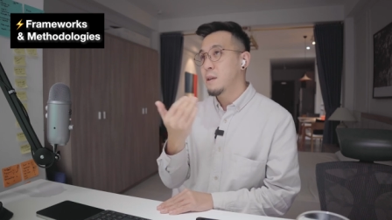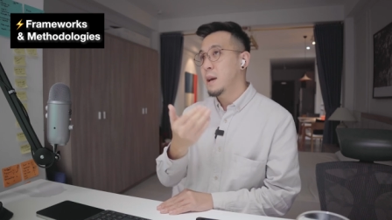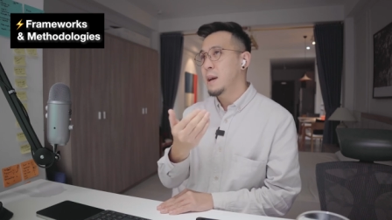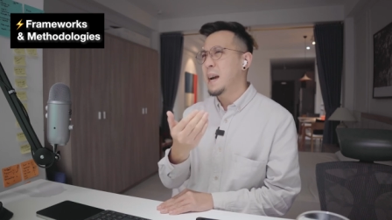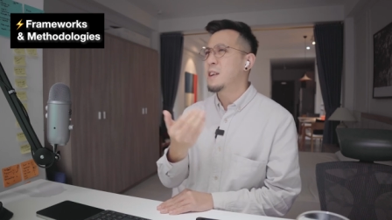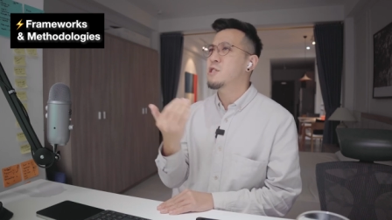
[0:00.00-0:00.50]

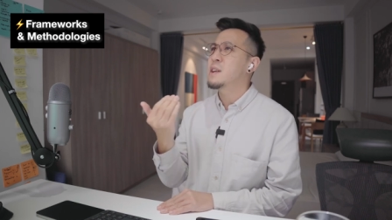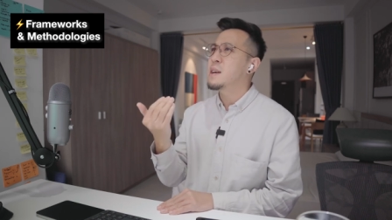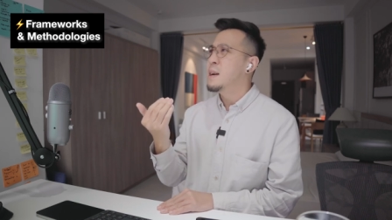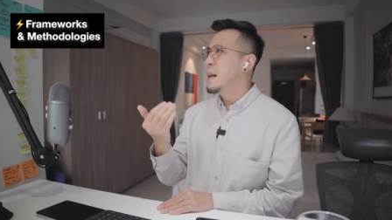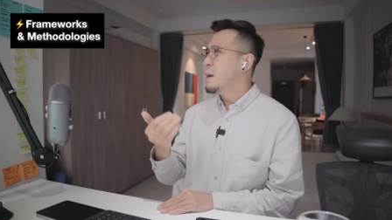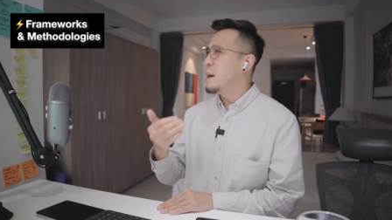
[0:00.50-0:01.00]
Okay,
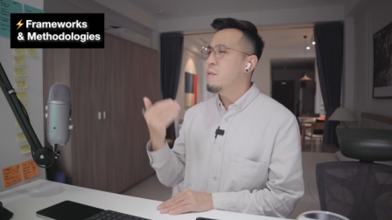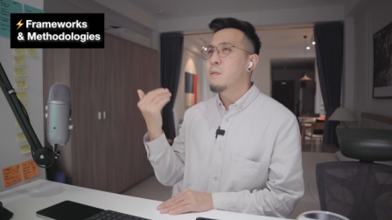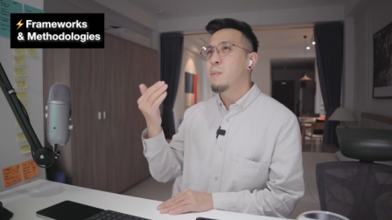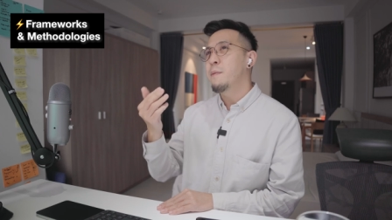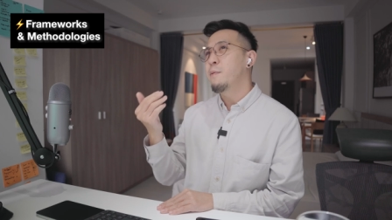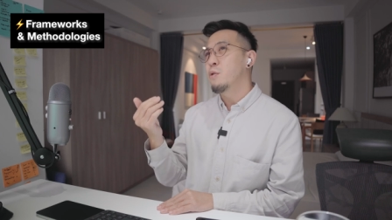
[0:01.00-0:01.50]
actually,
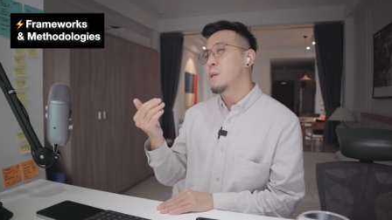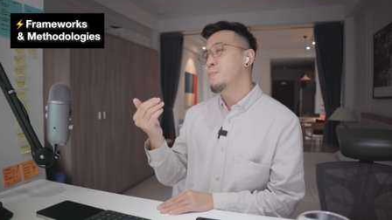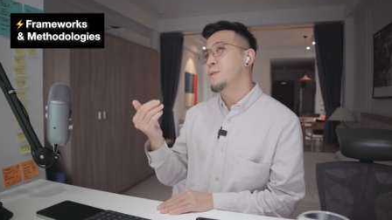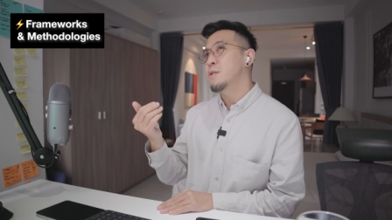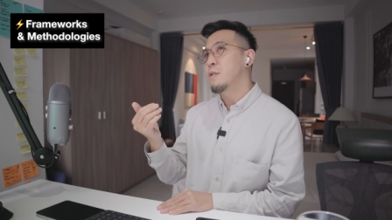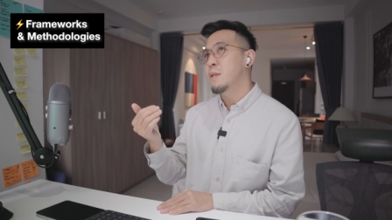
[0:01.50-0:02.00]
even before the
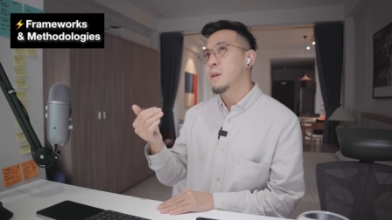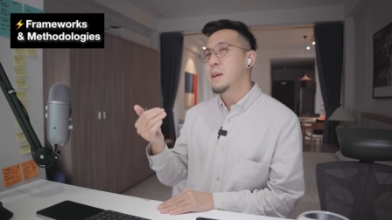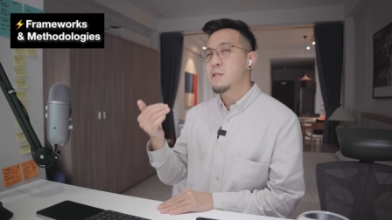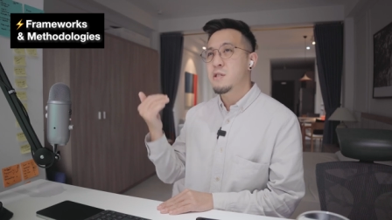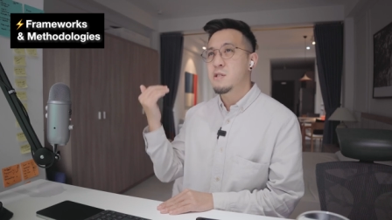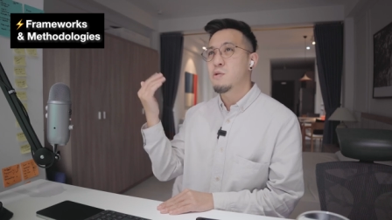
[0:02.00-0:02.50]
persona,
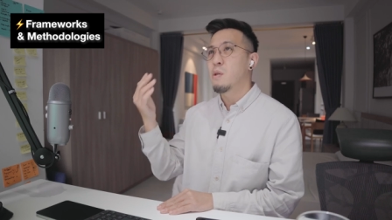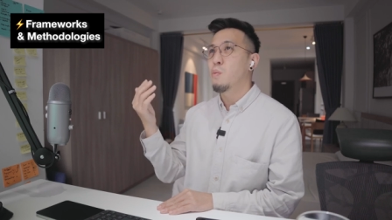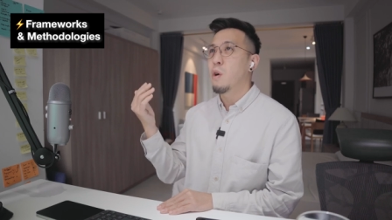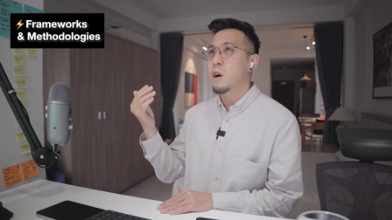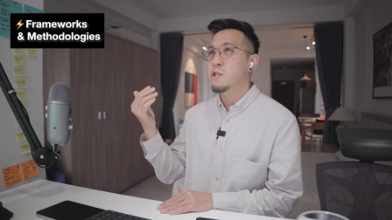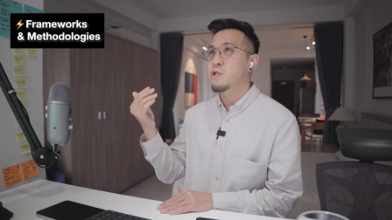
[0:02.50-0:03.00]
let's just do a
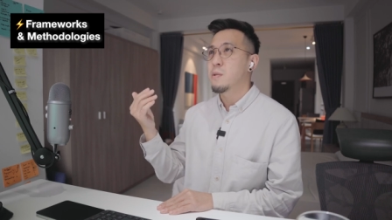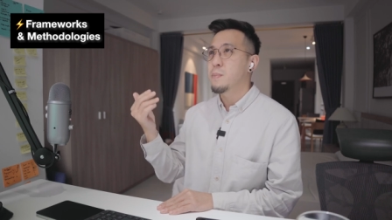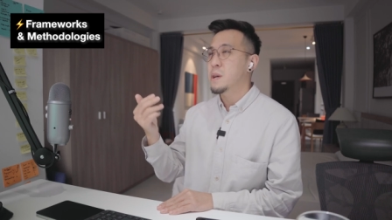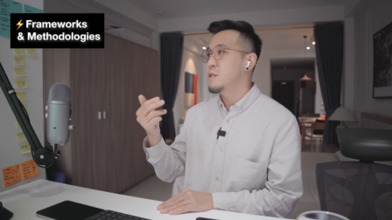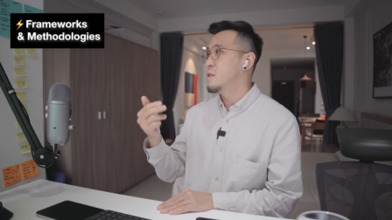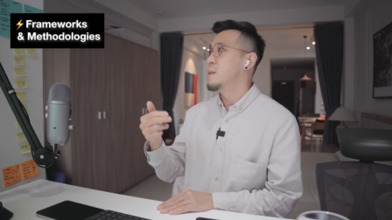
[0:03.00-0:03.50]
workshop
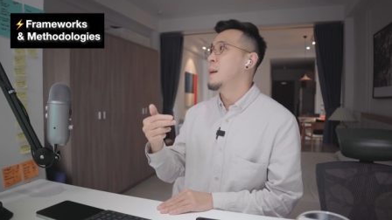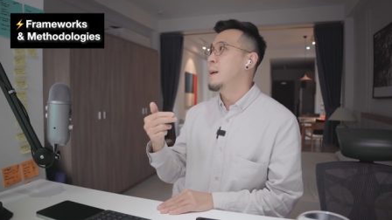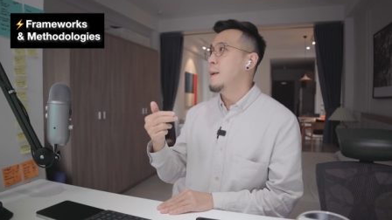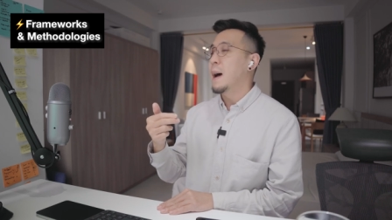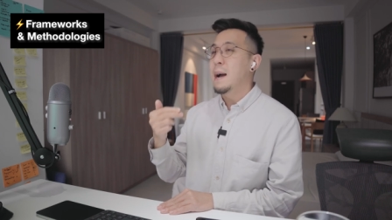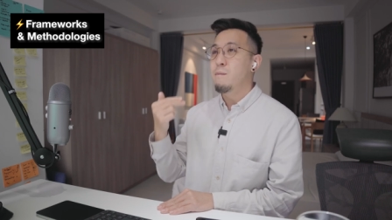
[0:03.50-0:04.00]
because
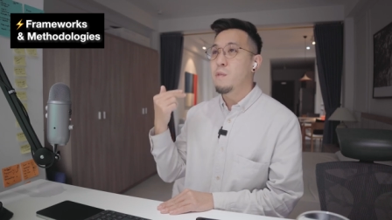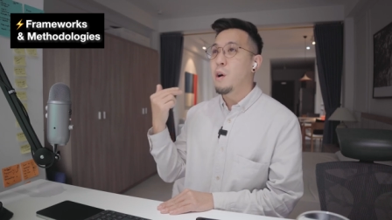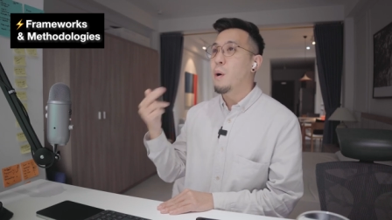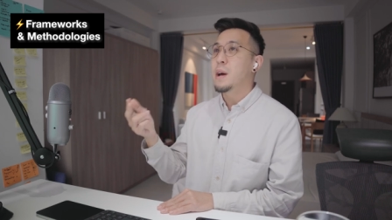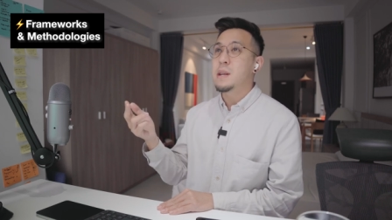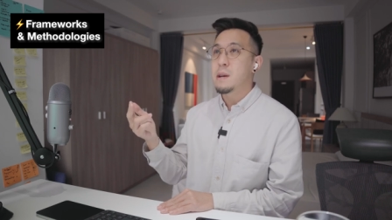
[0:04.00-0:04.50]
I have
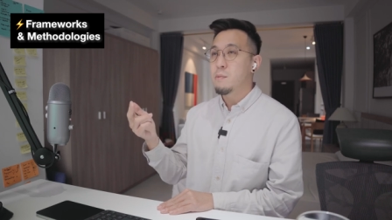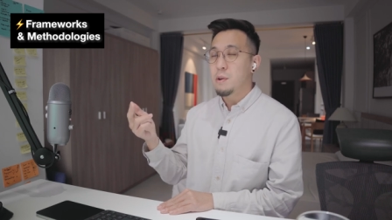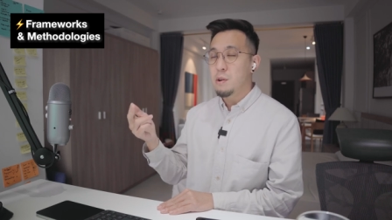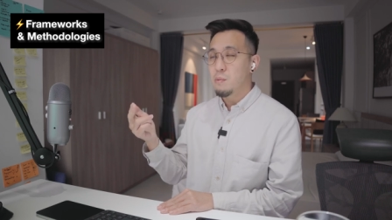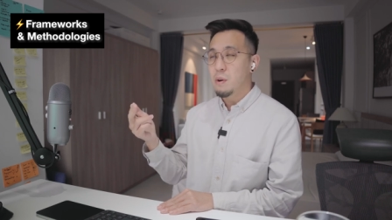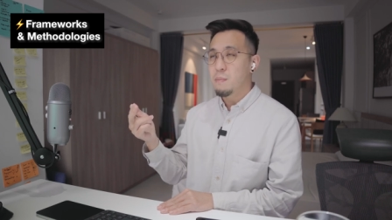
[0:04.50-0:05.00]
no idea
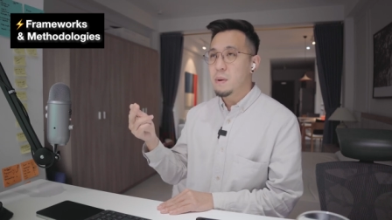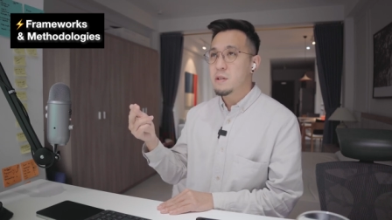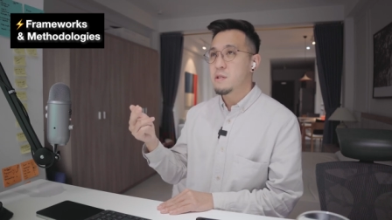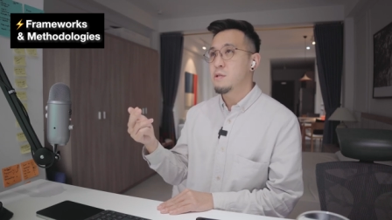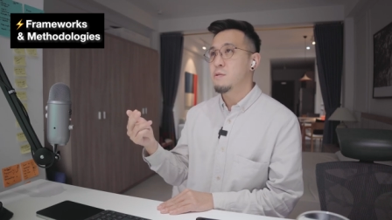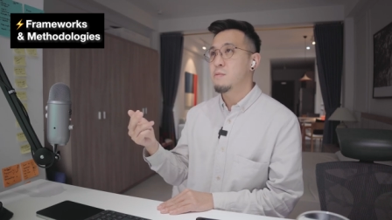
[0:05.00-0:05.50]
what you want me
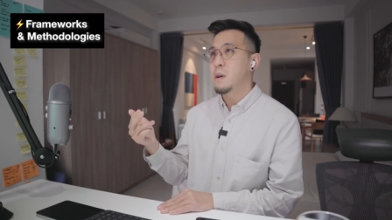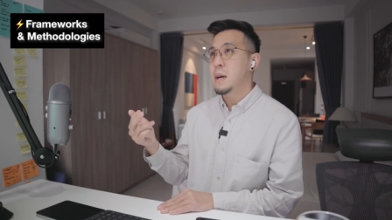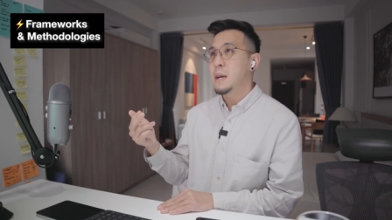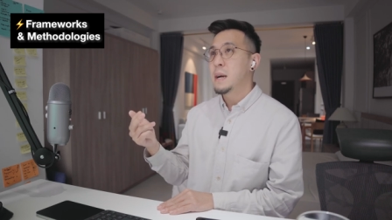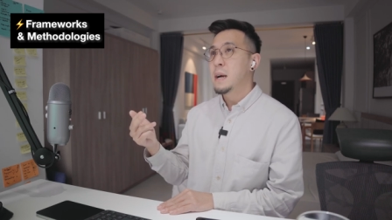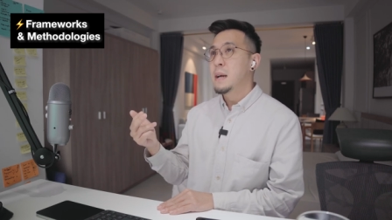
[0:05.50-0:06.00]
to do, right?